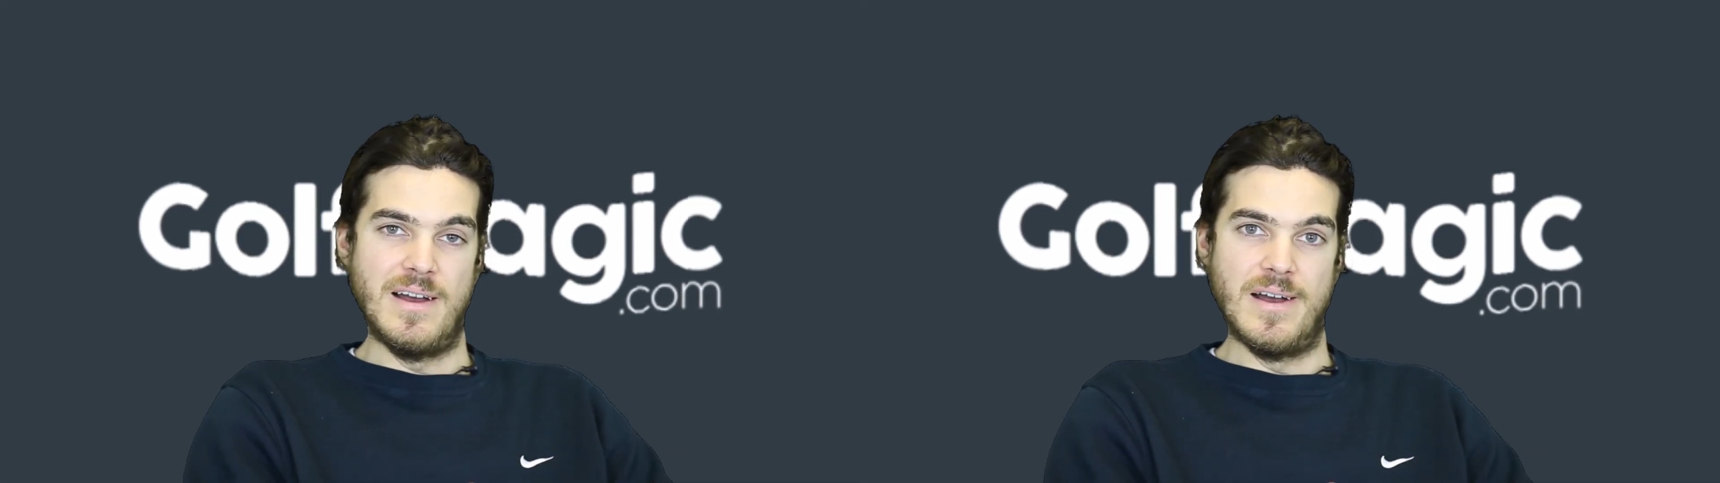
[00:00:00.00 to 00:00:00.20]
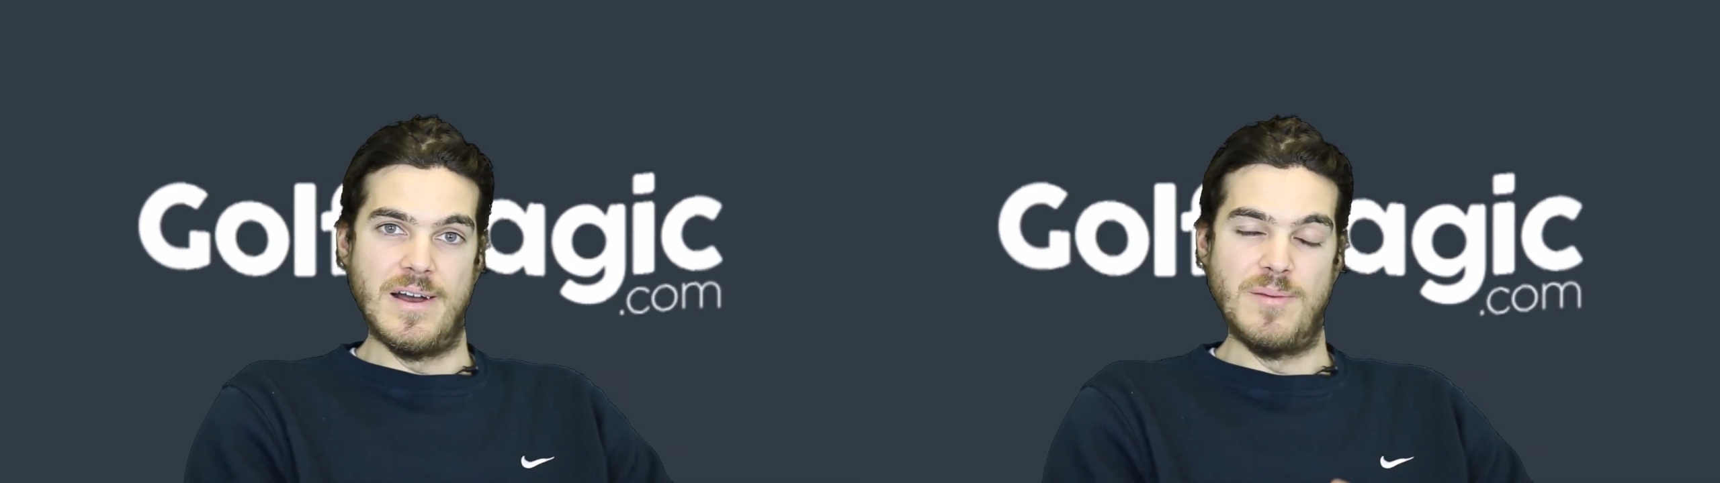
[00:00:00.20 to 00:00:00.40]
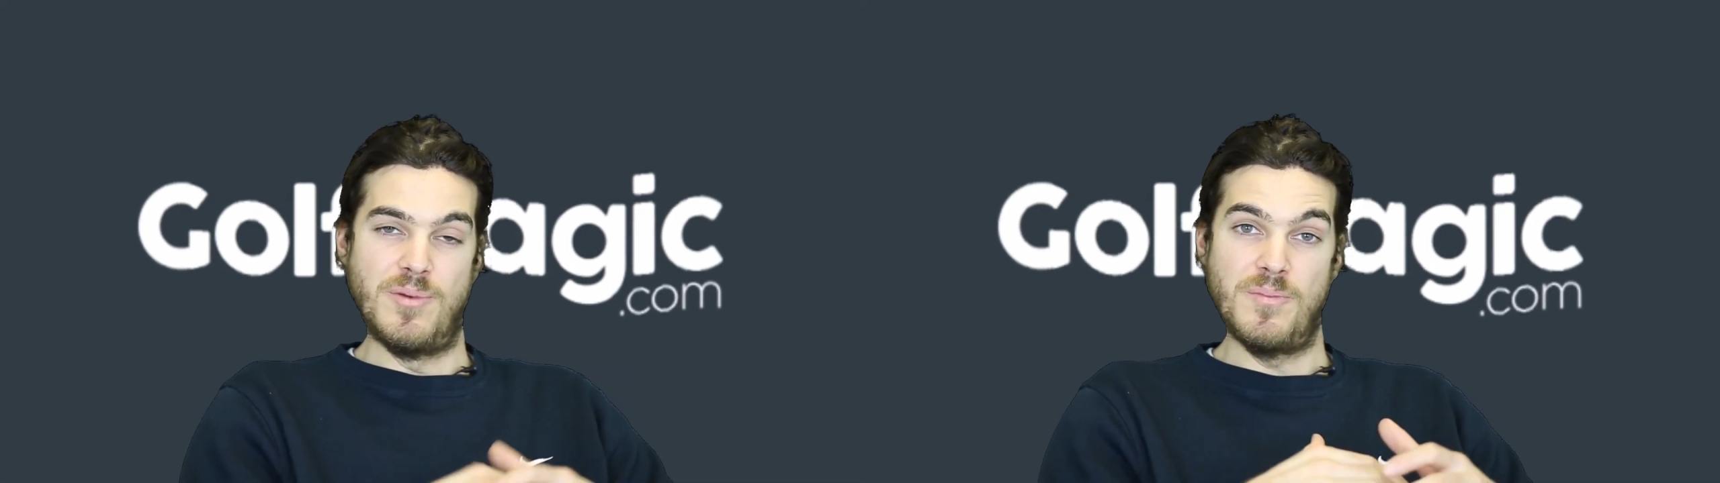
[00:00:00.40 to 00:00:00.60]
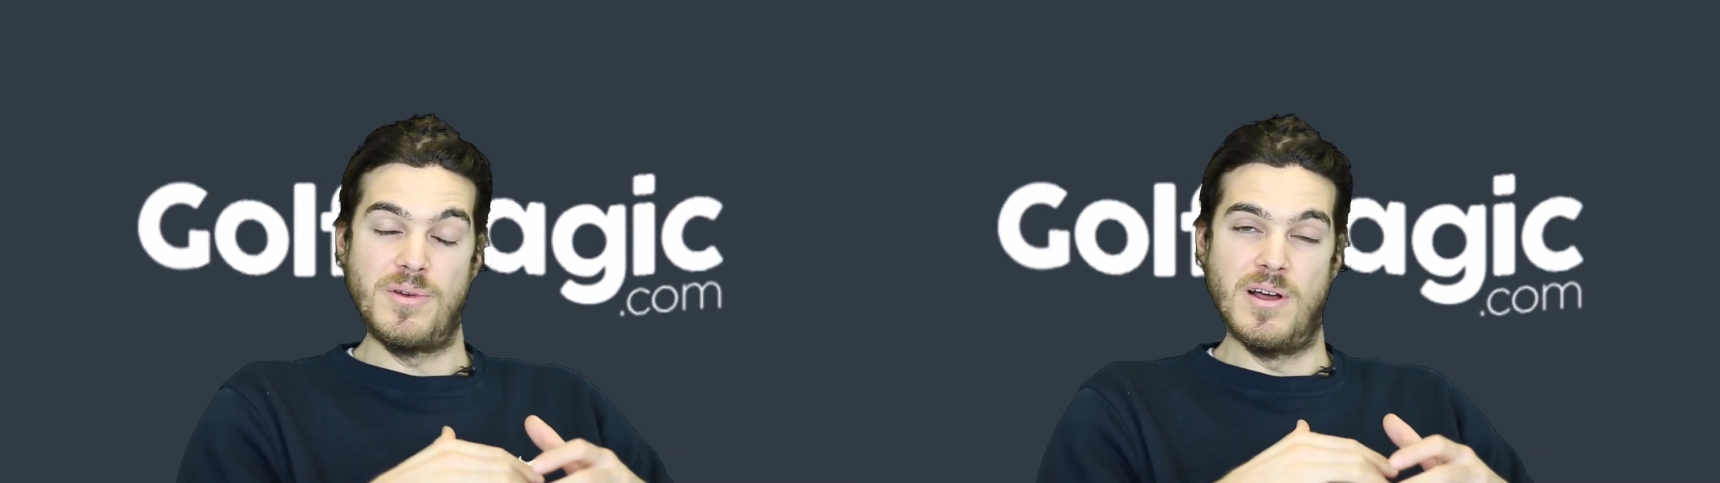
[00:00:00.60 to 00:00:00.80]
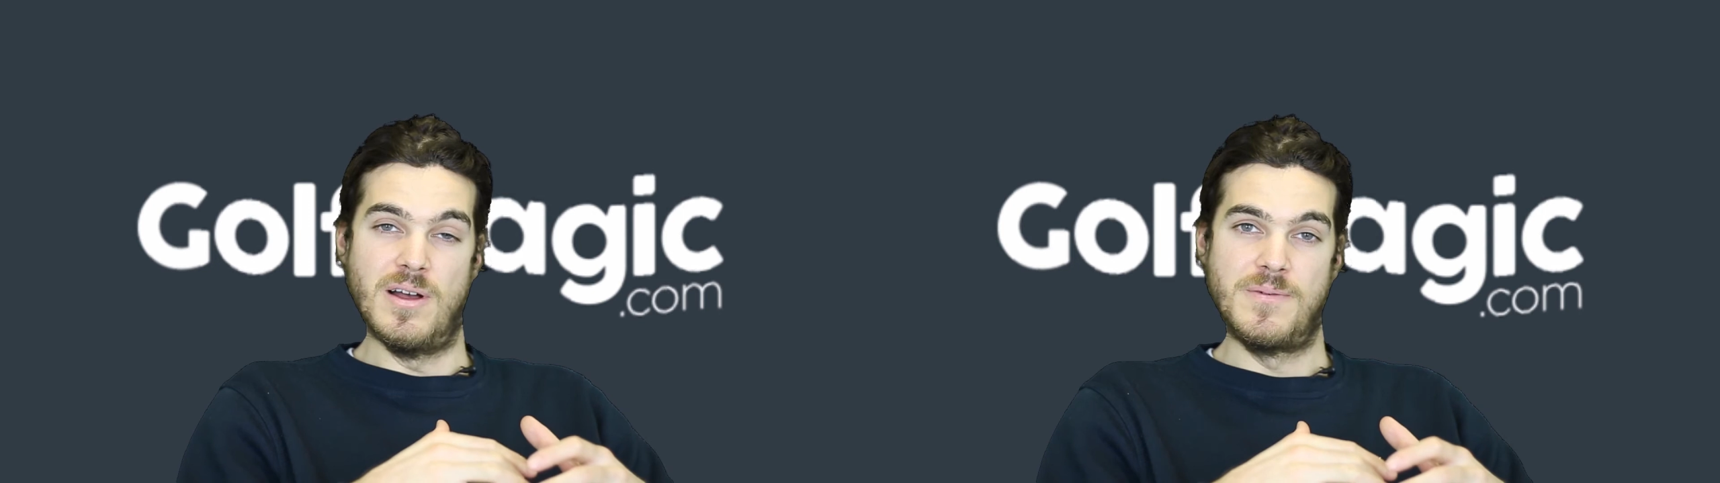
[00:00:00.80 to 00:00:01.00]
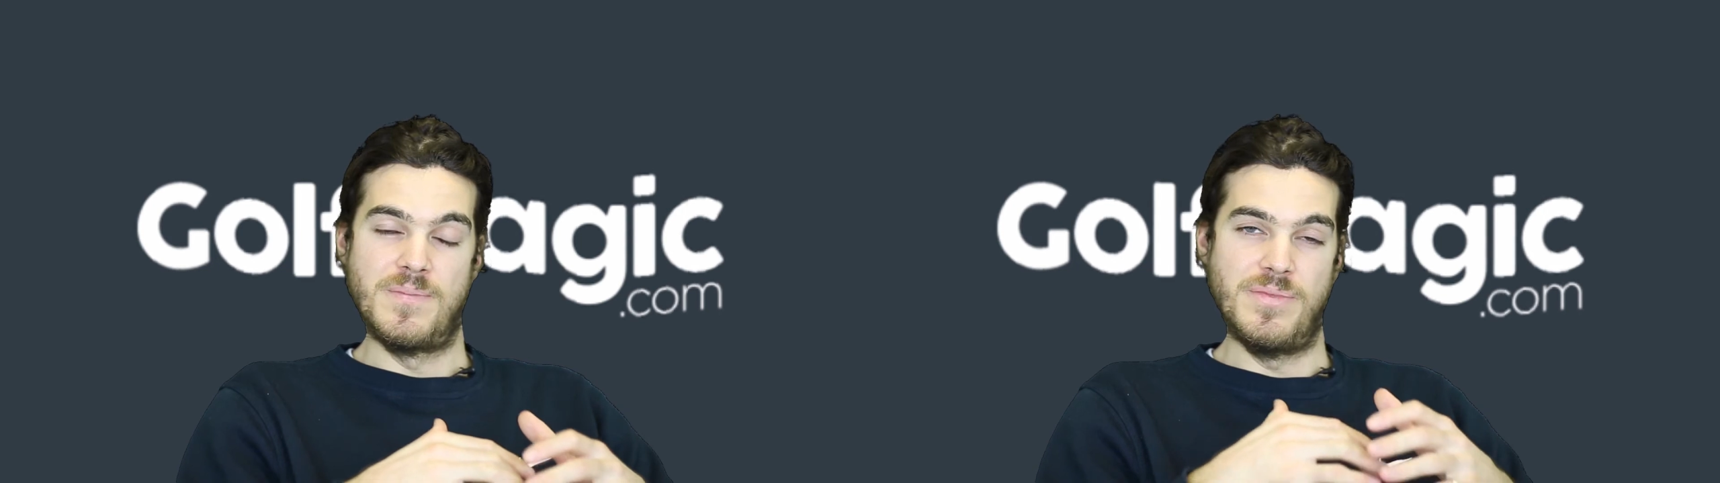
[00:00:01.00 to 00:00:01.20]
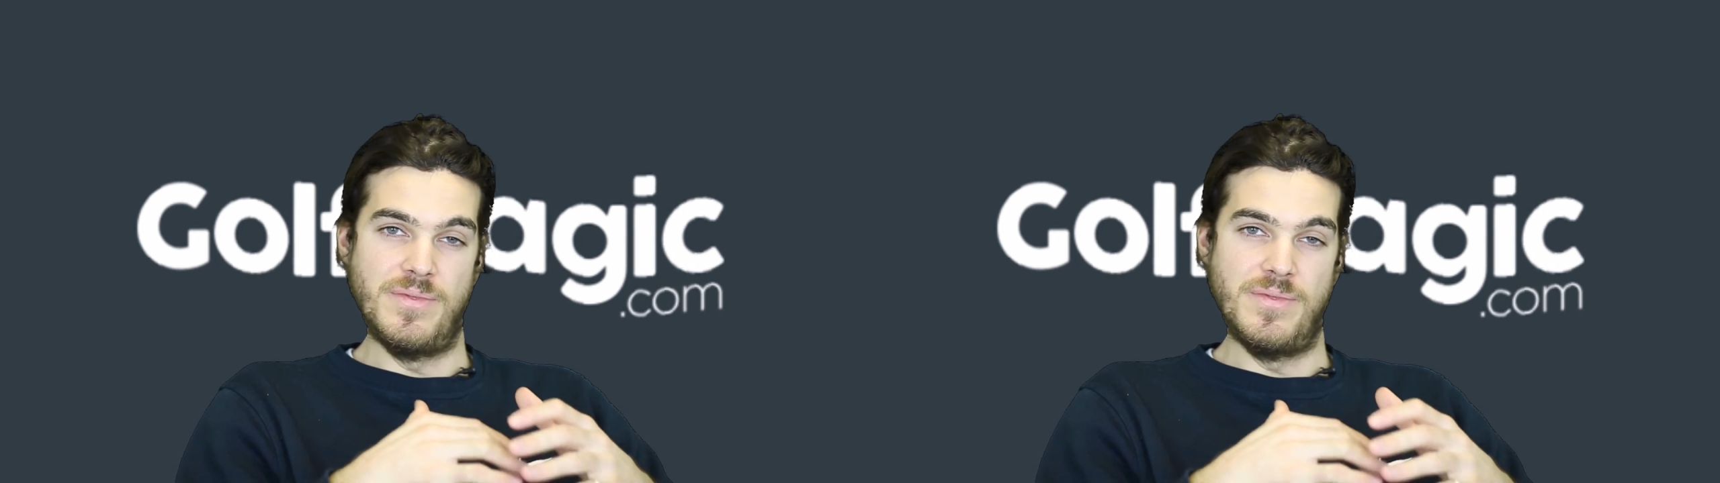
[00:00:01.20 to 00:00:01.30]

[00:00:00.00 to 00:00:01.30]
popular.